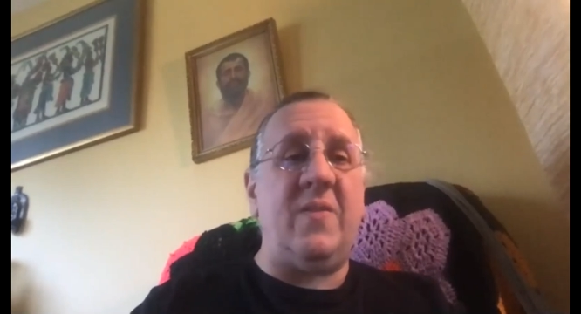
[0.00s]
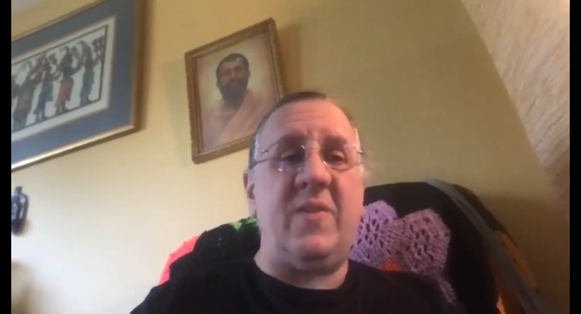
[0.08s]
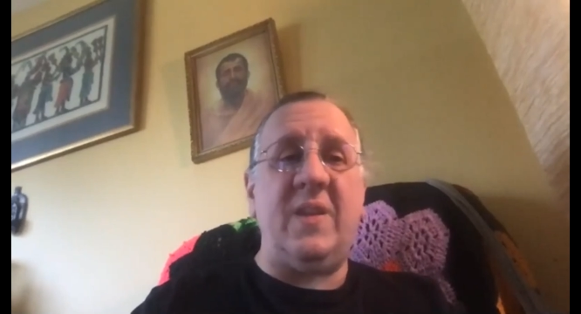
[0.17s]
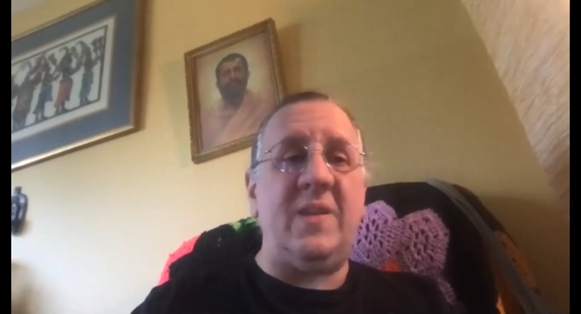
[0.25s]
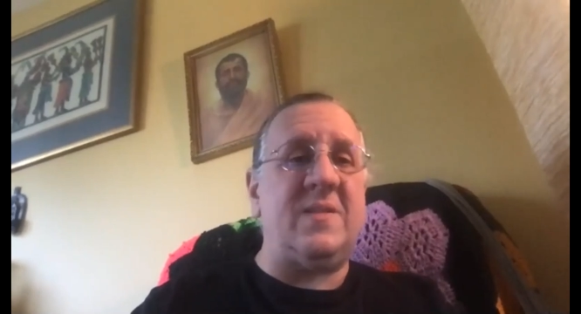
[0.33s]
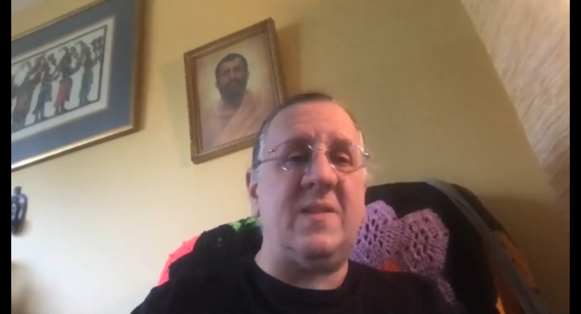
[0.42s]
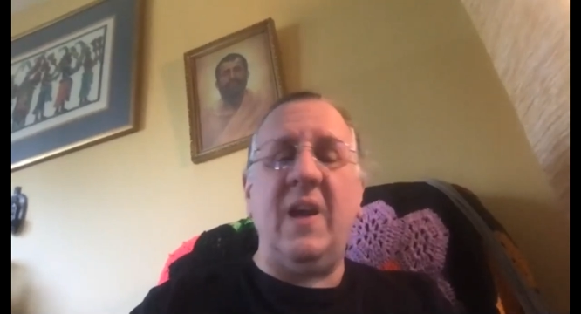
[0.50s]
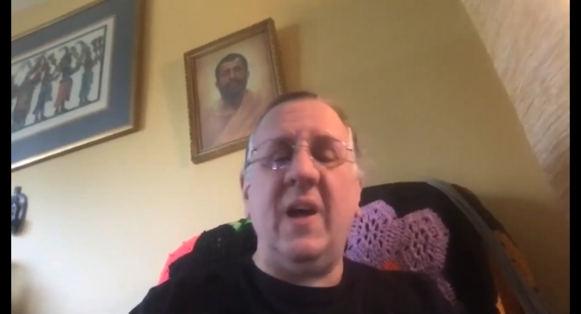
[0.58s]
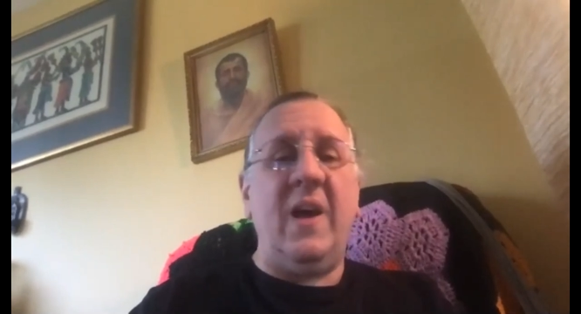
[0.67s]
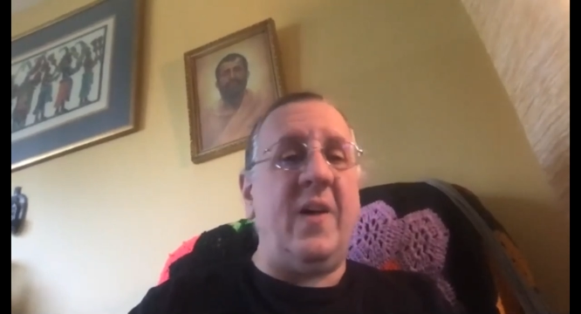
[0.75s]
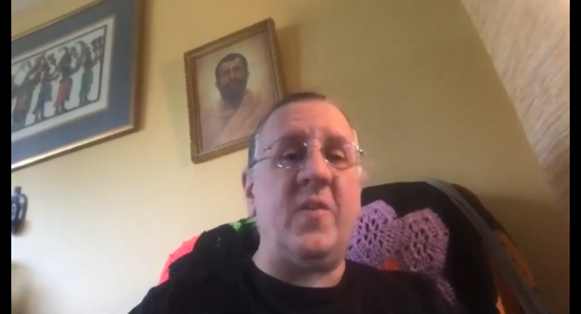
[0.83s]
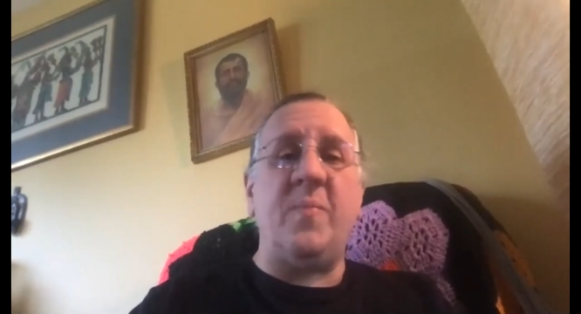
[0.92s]
of these
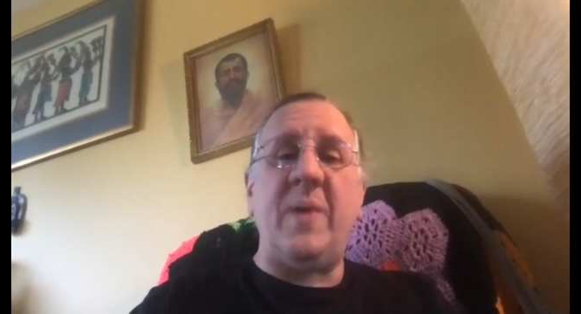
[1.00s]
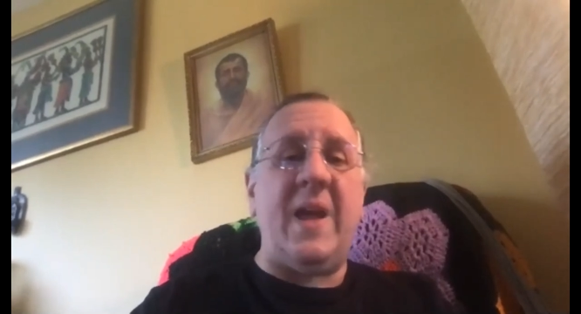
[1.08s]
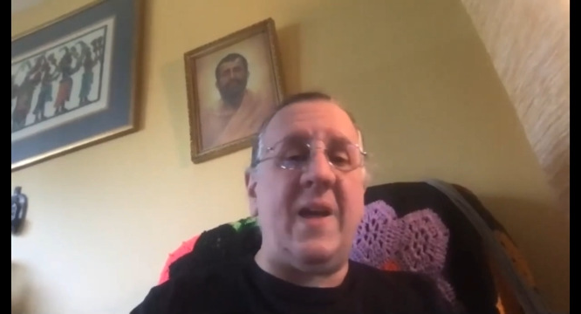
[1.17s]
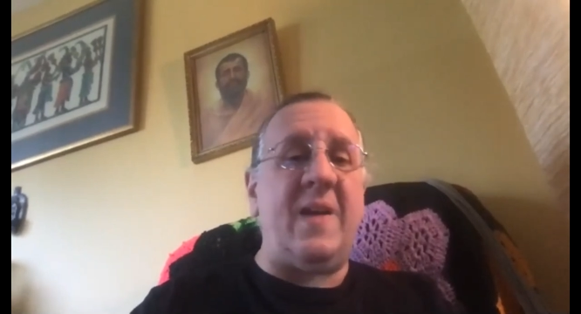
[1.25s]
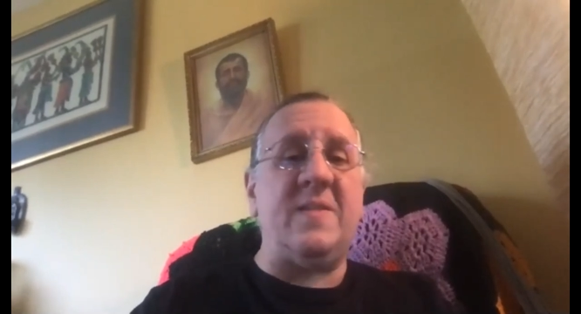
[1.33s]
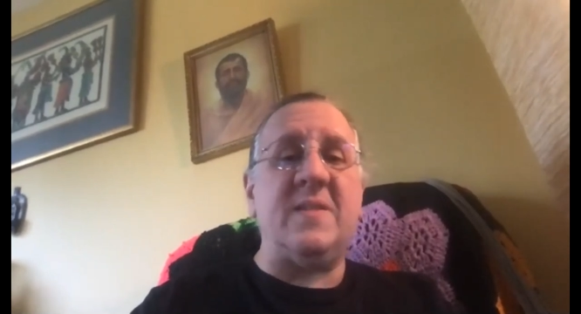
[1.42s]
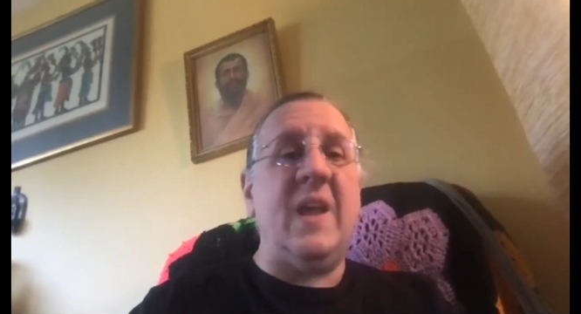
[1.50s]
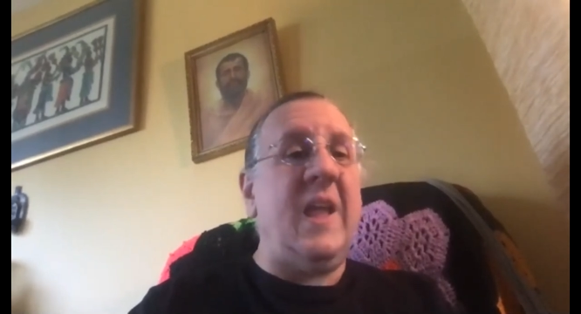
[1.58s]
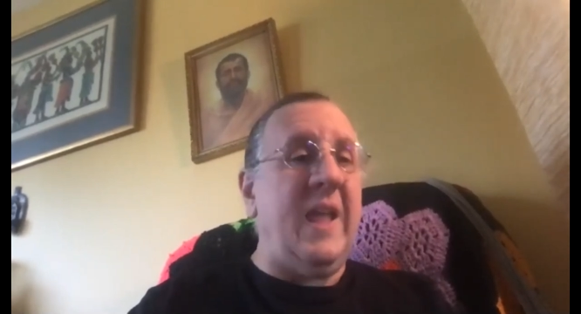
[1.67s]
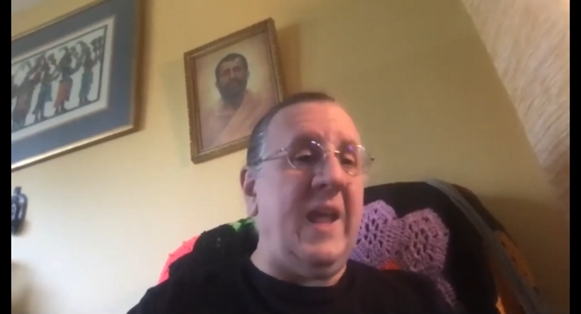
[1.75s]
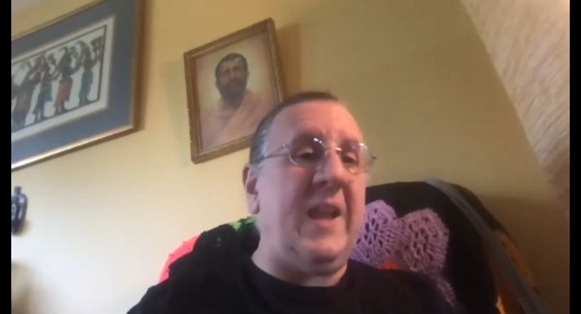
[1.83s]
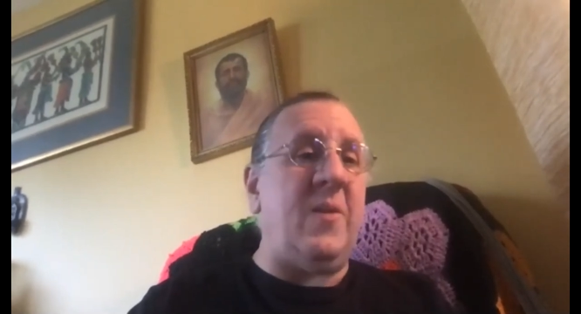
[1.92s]
other paths
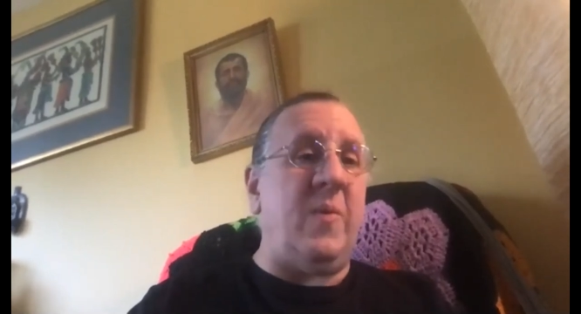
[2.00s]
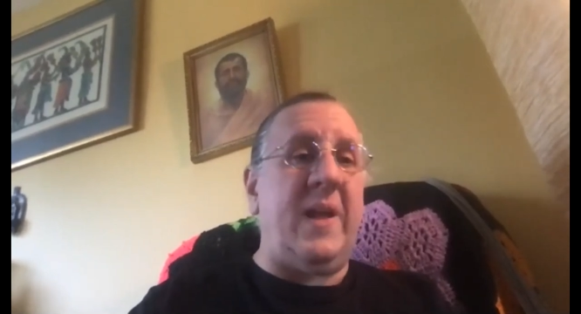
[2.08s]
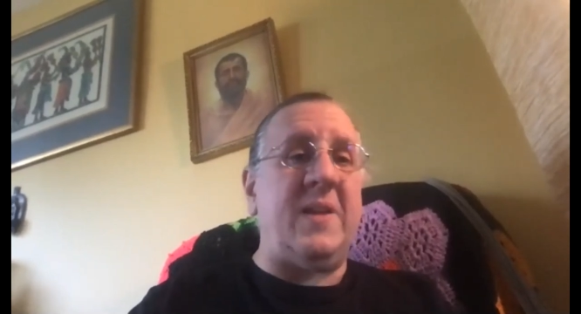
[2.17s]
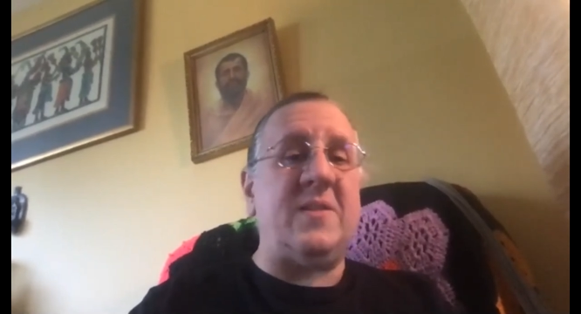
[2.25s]
anyway.